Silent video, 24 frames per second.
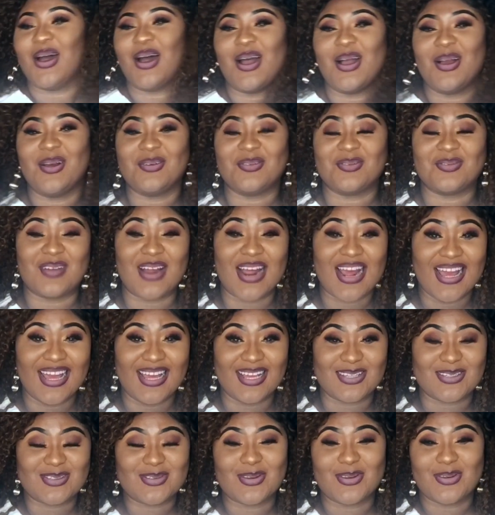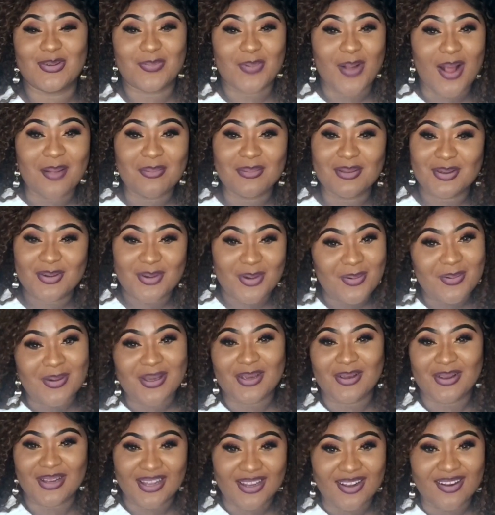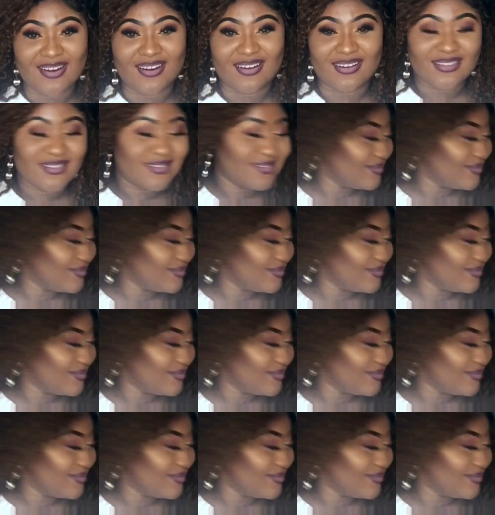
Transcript: Alright, so you probably know why you're here.